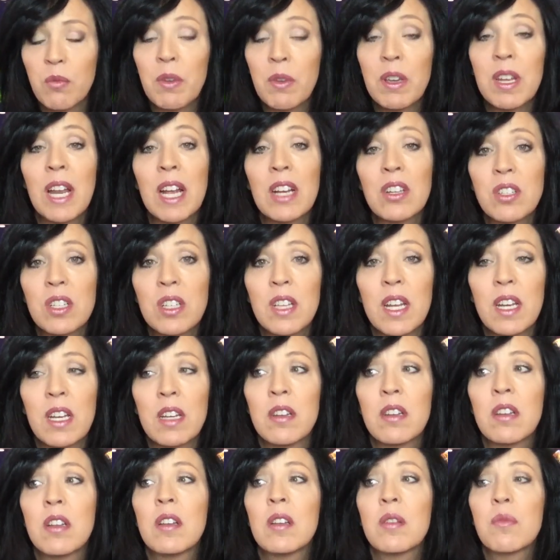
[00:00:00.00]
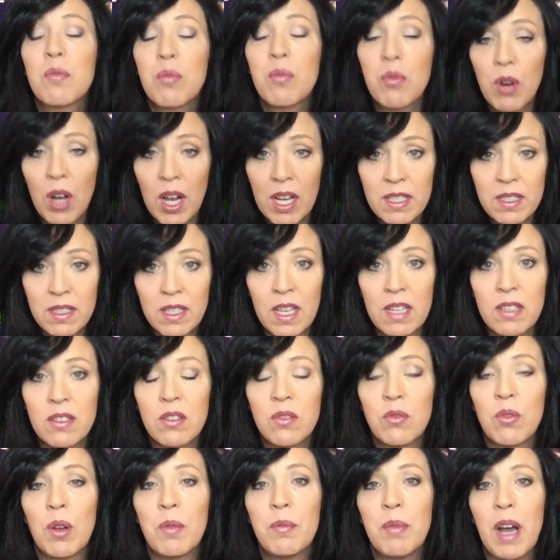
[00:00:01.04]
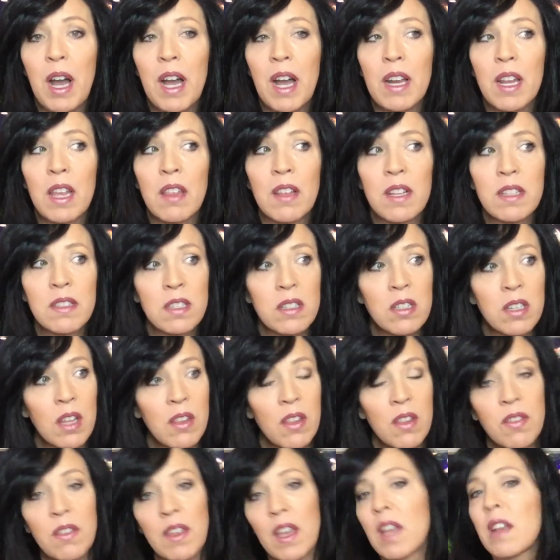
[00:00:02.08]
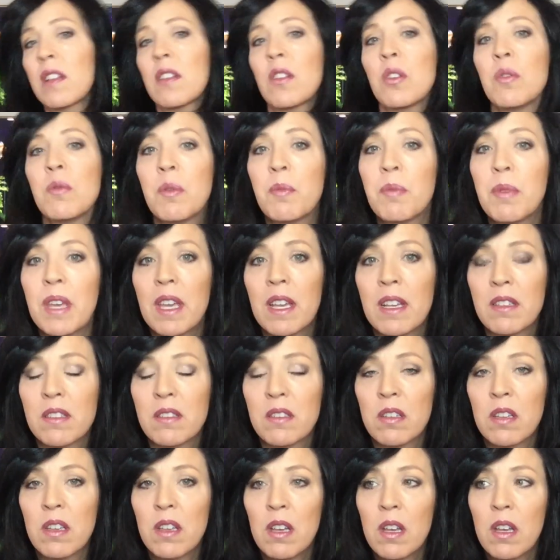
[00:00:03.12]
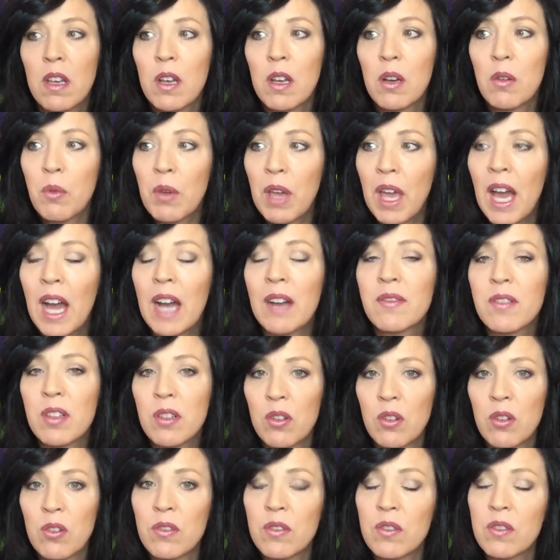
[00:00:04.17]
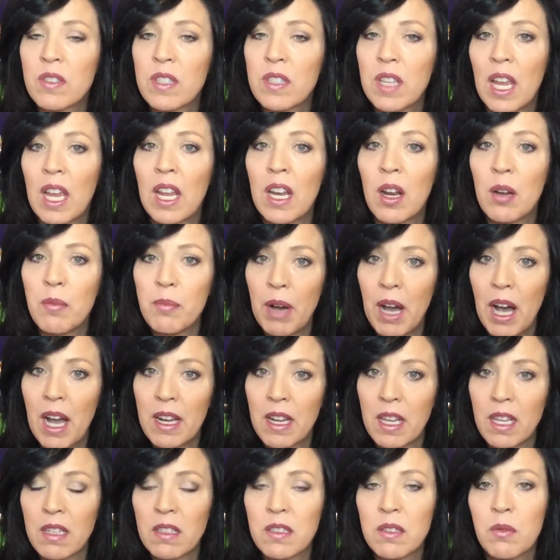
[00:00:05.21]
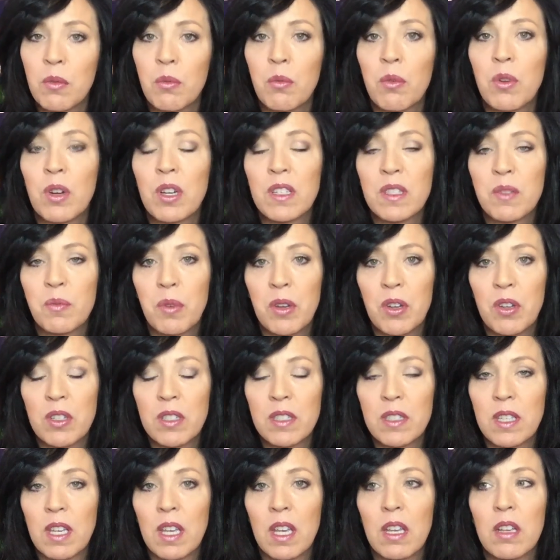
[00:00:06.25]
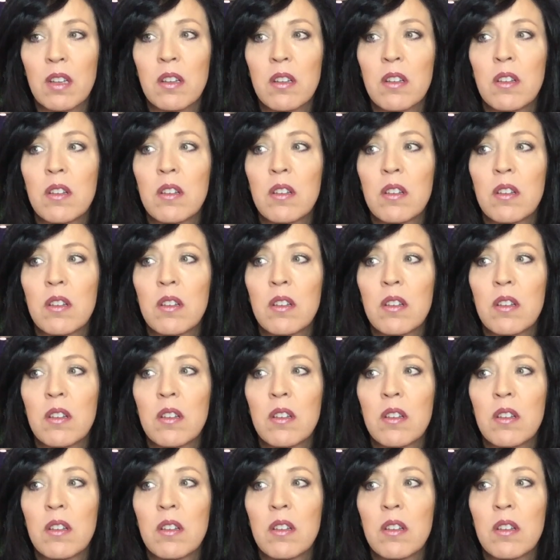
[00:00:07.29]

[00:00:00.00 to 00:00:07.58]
We can actually let it process through our body. That's another thing, human beings, we have to learn to stay in our bodies when we're experiencing